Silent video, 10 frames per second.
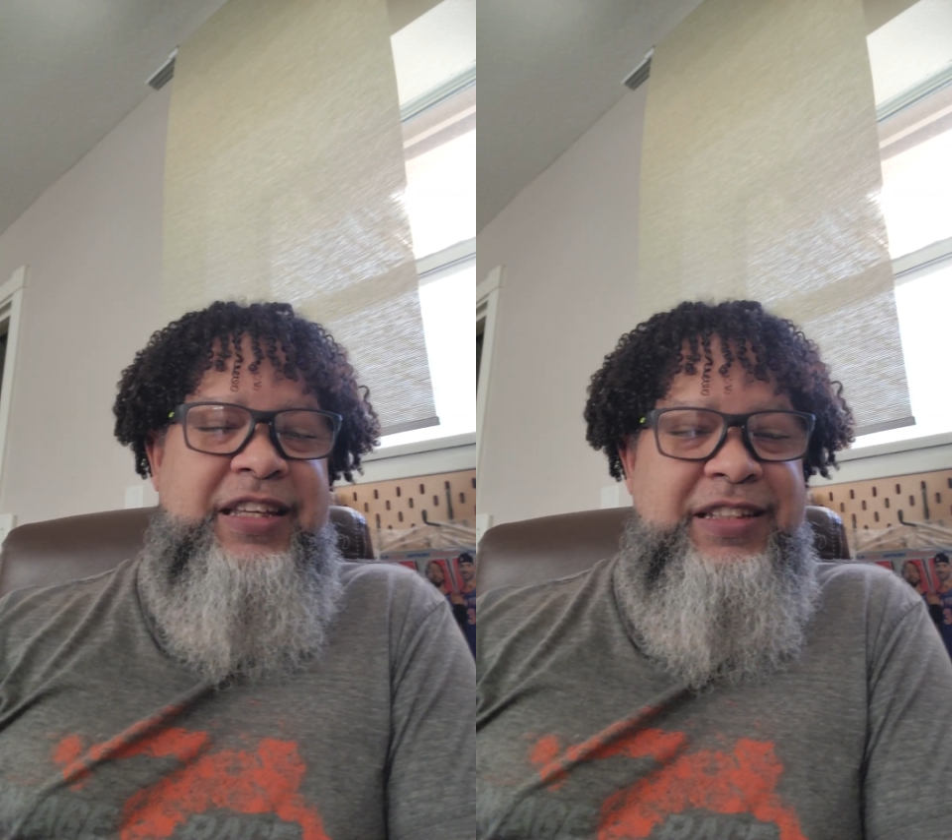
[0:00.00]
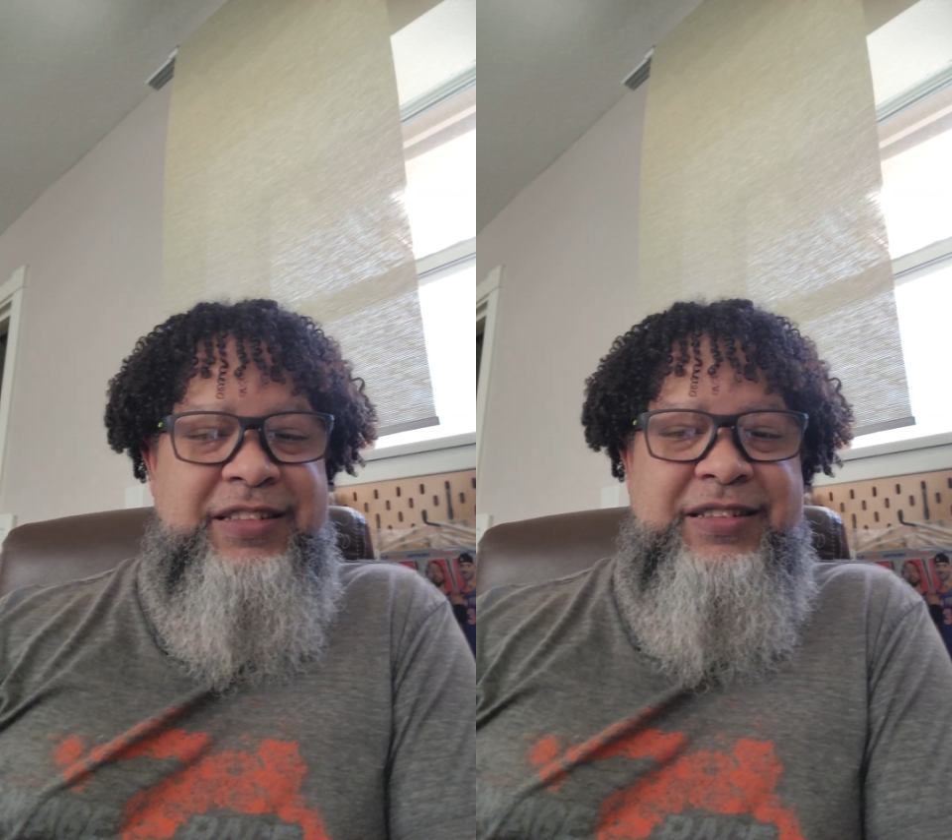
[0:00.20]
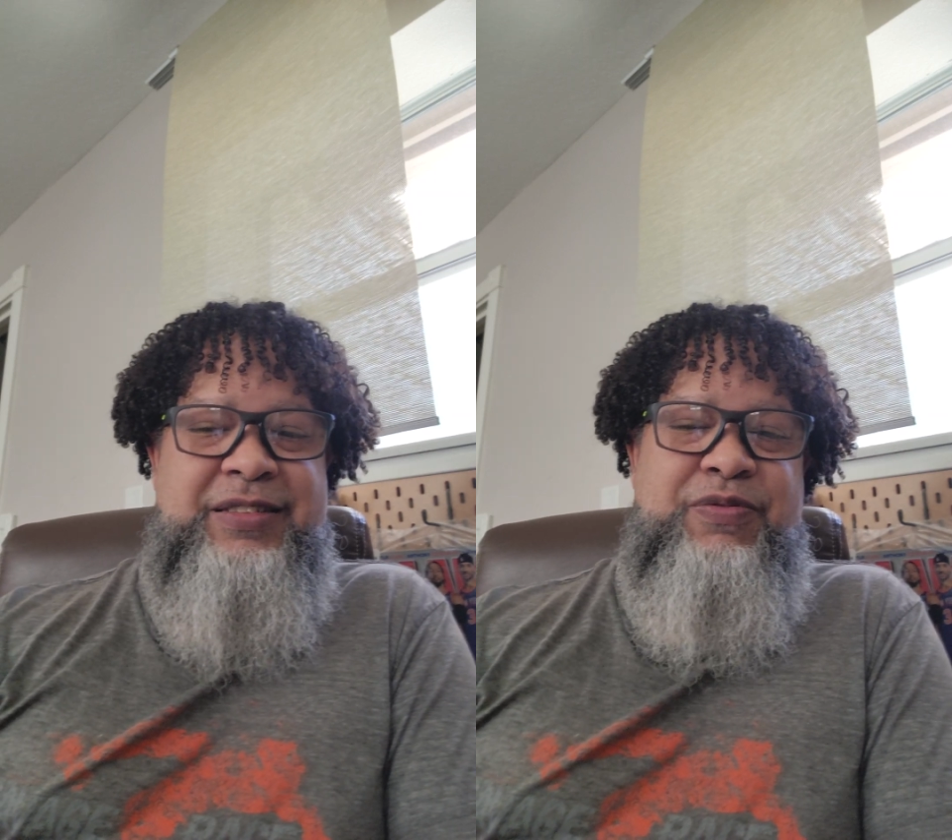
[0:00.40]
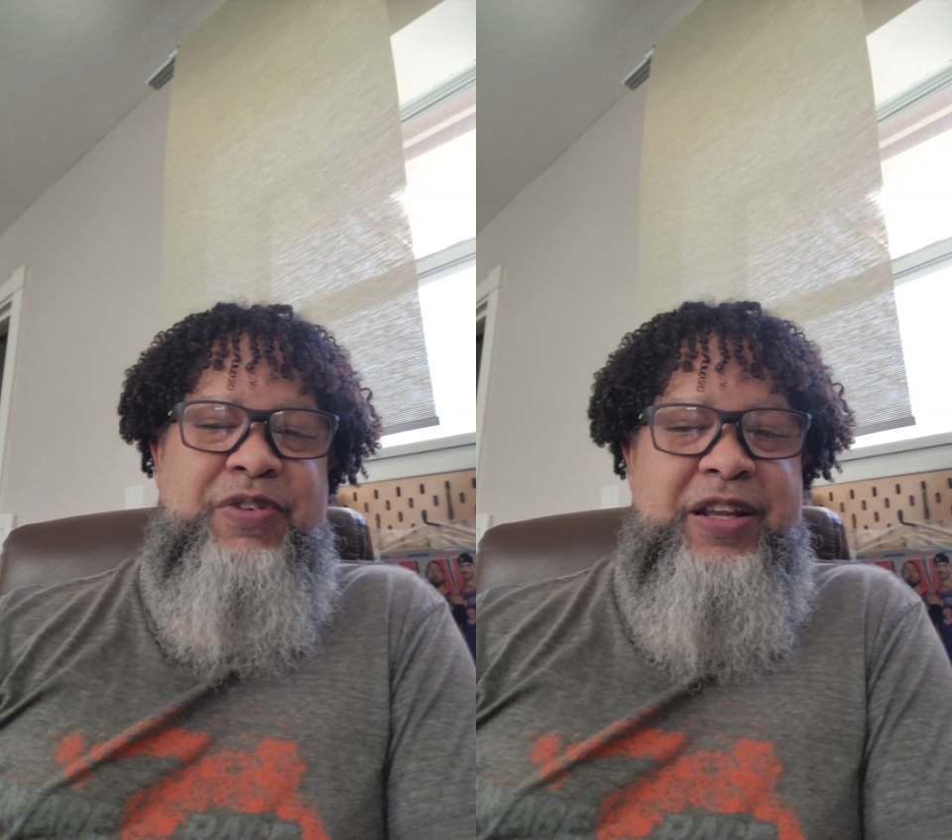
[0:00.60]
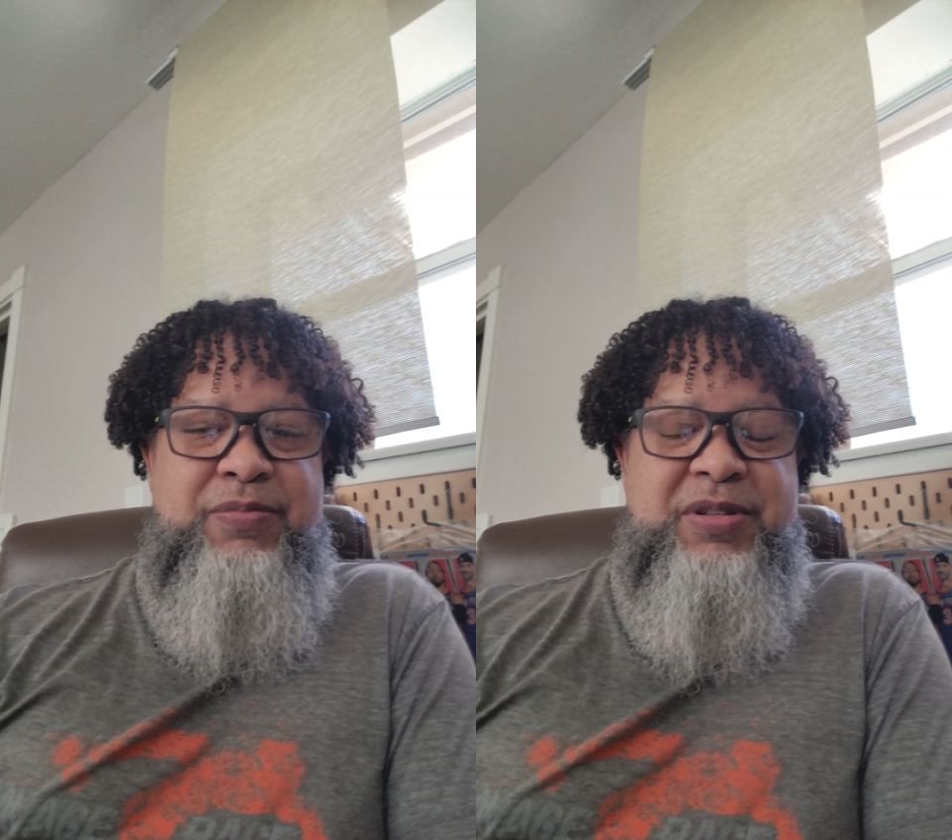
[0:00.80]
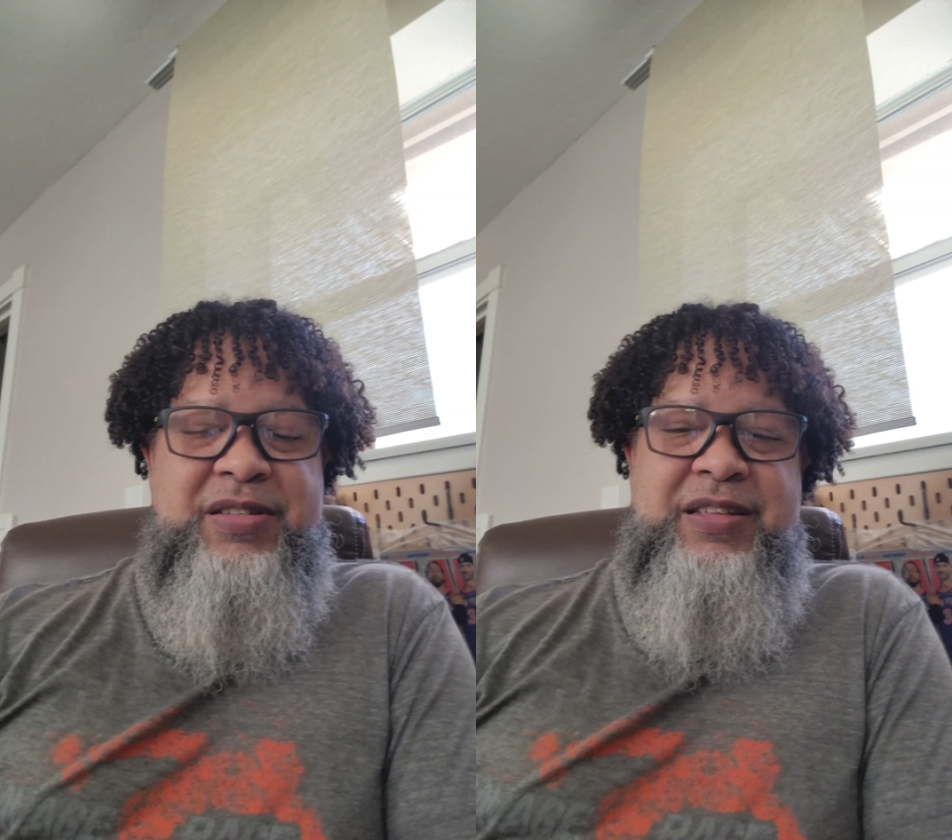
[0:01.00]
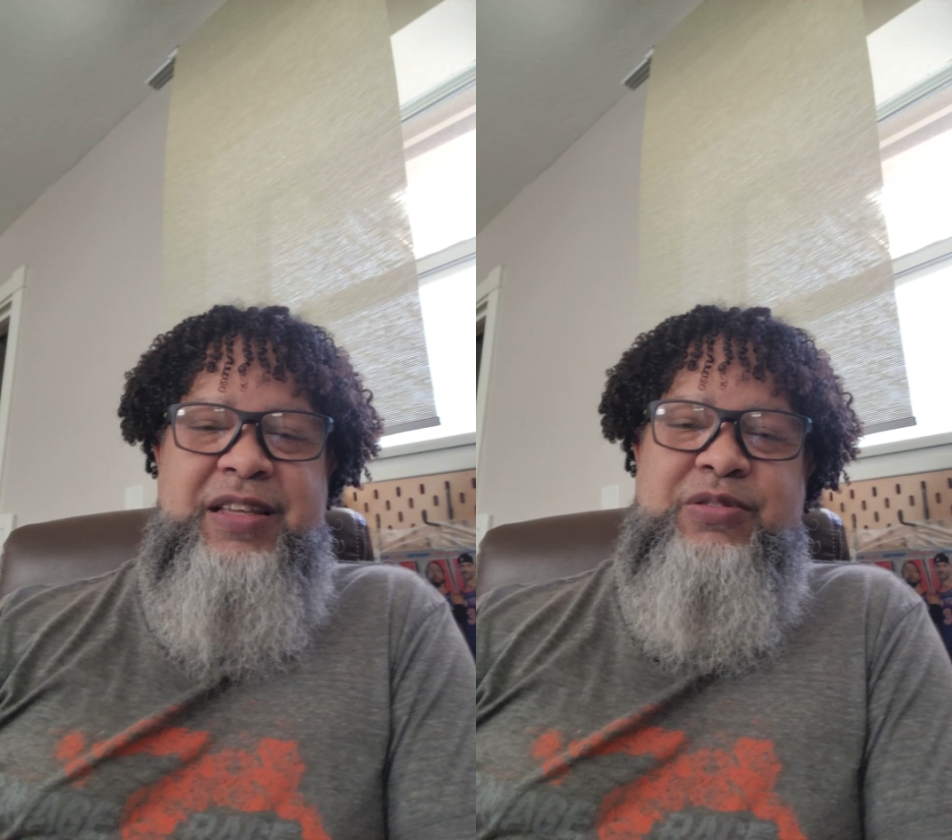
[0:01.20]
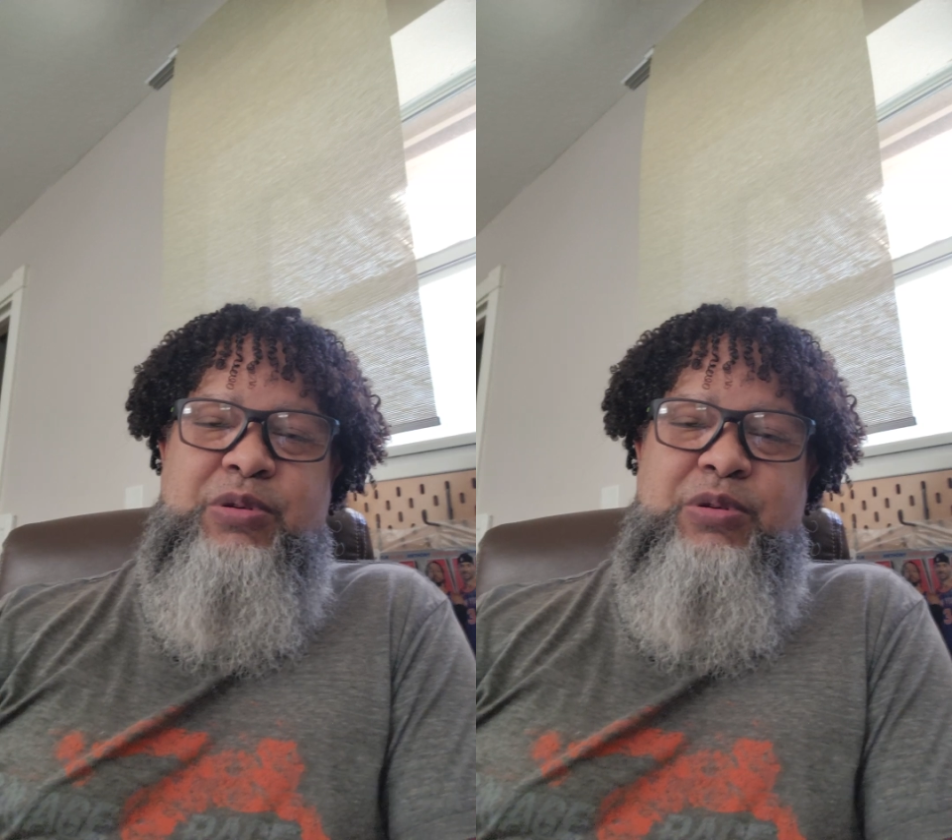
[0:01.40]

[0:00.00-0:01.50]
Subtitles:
eats venomous snakes.